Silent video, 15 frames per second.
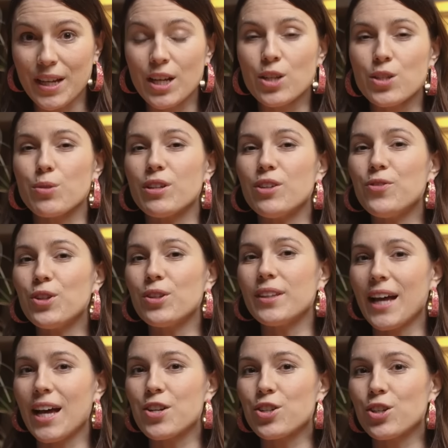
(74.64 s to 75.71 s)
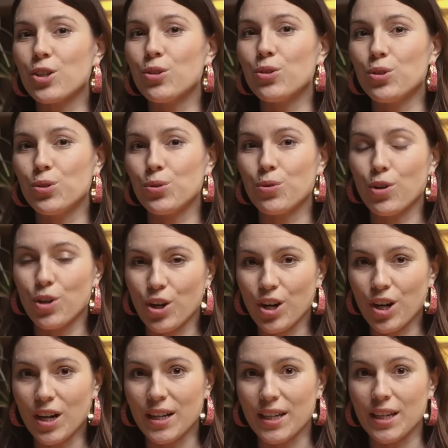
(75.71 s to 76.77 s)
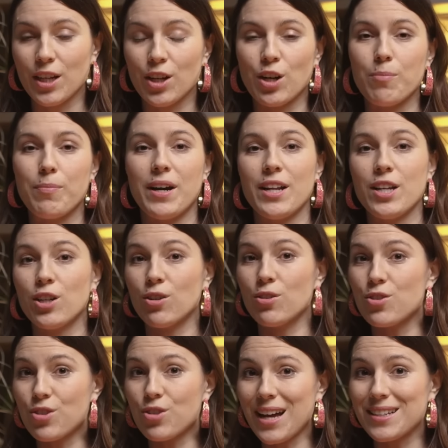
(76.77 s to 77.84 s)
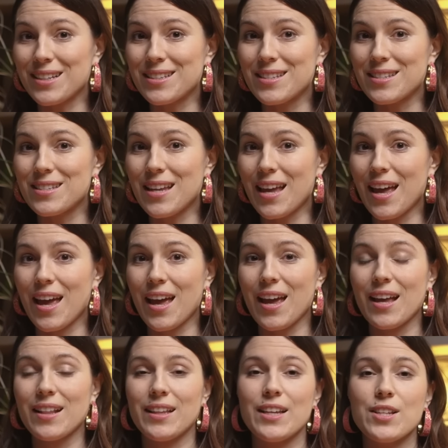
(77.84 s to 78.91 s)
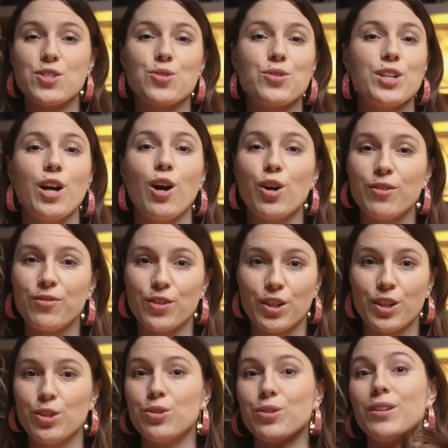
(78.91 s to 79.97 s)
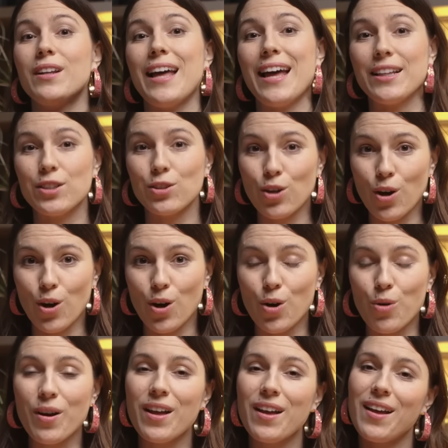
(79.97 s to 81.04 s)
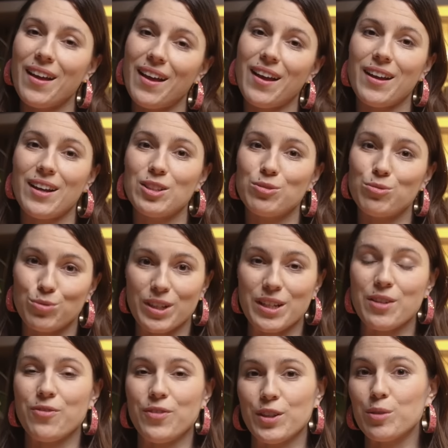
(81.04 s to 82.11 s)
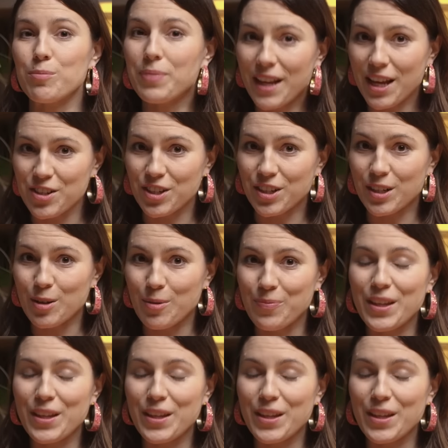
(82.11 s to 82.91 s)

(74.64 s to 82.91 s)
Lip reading: So if you touch her too early, her body contracts and it's really hard for her to let go and really feel pleasure.